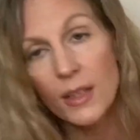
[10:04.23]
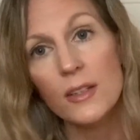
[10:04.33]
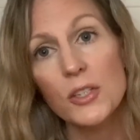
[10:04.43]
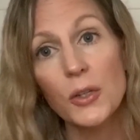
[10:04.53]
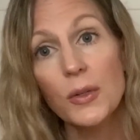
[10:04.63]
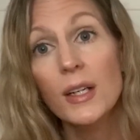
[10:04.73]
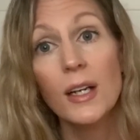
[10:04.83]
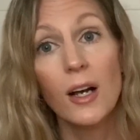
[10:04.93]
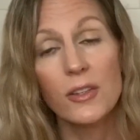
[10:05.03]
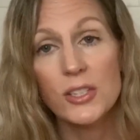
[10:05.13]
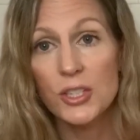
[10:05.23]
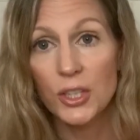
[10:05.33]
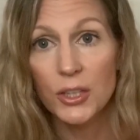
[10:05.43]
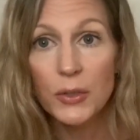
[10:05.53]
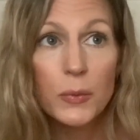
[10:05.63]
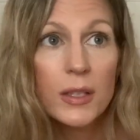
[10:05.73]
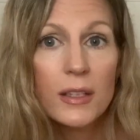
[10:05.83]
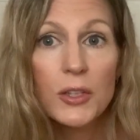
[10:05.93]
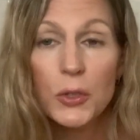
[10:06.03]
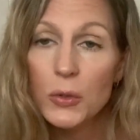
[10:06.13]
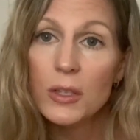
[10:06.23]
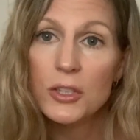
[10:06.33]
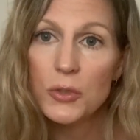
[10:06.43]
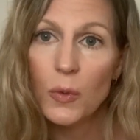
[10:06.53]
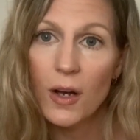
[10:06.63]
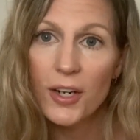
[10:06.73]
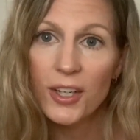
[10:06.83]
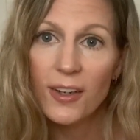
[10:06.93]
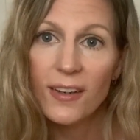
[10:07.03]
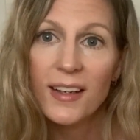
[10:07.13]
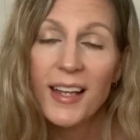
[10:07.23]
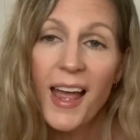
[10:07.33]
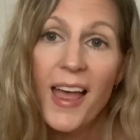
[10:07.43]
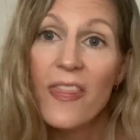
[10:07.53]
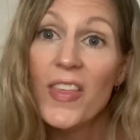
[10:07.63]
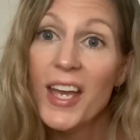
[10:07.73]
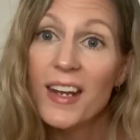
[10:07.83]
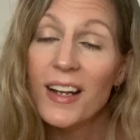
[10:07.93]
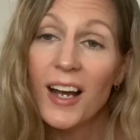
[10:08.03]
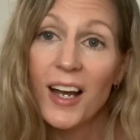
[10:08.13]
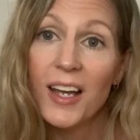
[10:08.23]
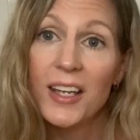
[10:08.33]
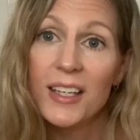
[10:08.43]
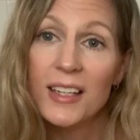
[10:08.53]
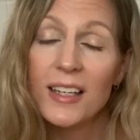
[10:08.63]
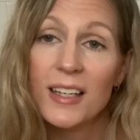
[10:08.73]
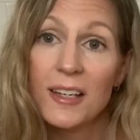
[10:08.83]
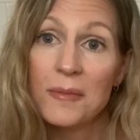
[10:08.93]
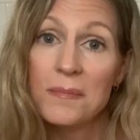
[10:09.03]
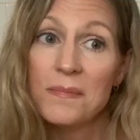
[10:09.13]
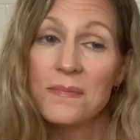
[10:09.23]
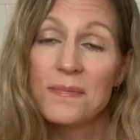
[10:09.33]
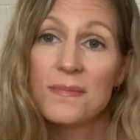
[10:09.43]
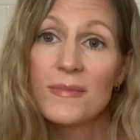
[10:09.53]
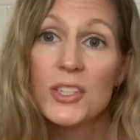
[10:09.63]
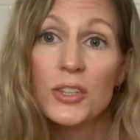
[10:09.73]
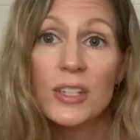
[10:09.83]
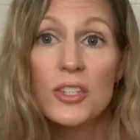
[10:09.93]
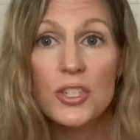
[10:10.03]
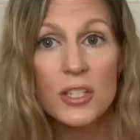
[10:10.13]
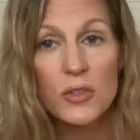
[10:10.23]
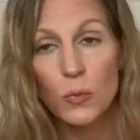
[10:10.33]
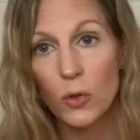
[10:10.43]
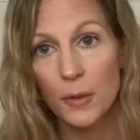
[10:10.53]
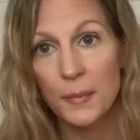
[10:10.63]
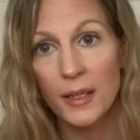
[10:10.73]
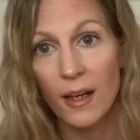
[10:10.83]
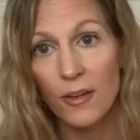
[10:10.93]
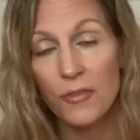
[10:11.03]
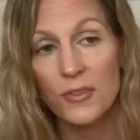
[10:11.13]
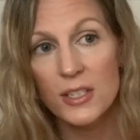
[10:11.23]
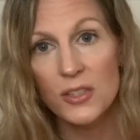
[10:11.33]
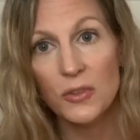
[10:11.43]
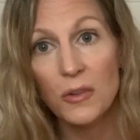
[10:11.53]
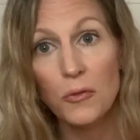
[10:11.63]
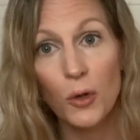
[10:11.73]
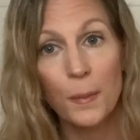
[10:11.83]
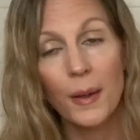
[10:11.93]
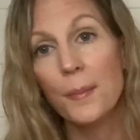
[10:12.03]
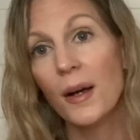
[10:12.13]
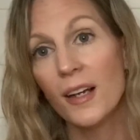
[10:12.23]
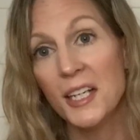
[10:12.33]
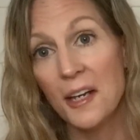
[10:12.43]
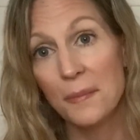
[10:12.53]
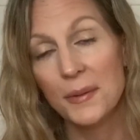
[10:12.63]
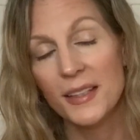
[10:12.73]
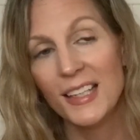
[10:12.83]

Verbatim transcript: So I'll start with coolish water, and then I turn it just warm enough to sort of warm my body up.